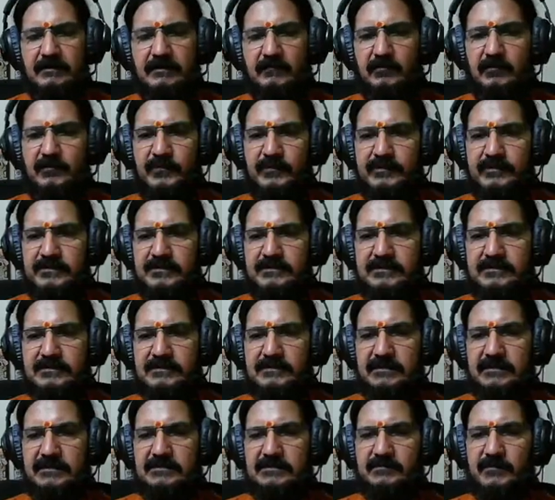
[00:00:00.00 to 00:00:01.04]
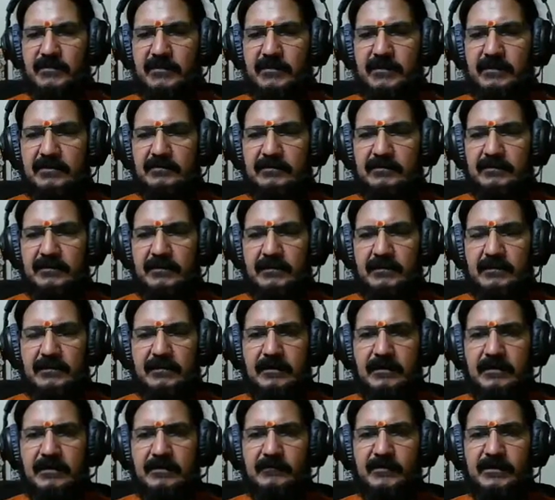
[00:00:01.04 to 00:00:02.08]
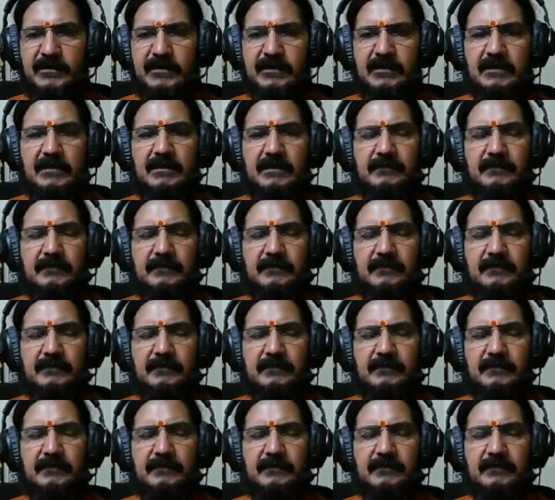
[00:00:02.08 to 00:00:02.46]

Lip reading: opens this particular terminal.